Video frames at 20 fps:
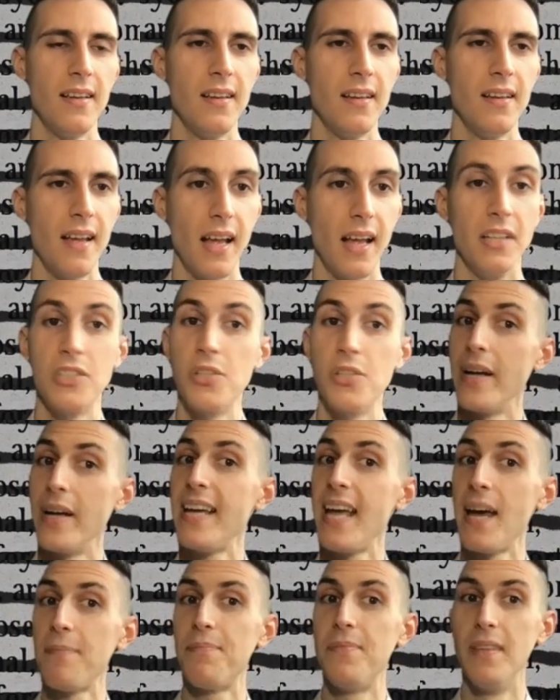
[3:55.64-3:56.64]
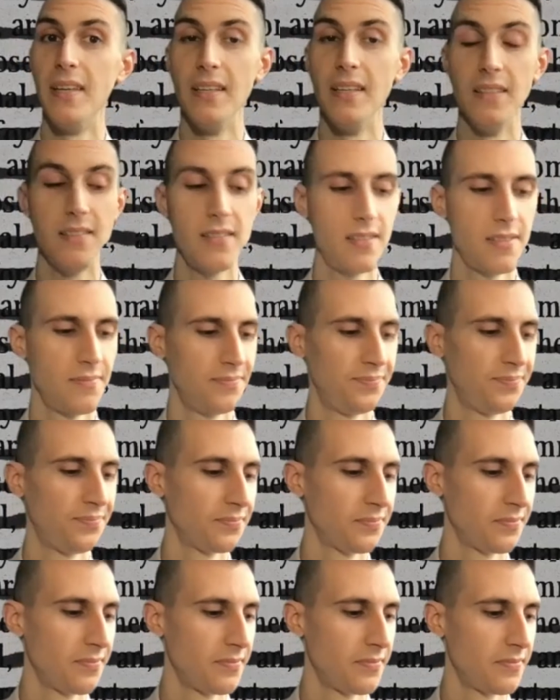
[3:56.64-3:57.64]
And so I kept these.
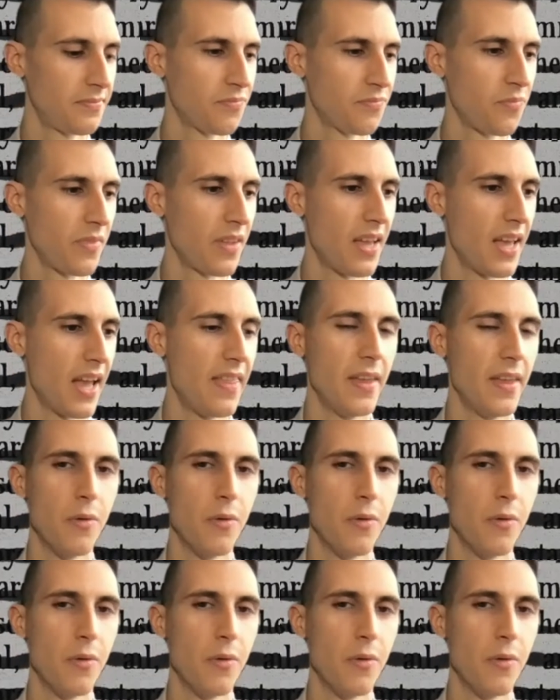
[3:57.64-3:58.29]
And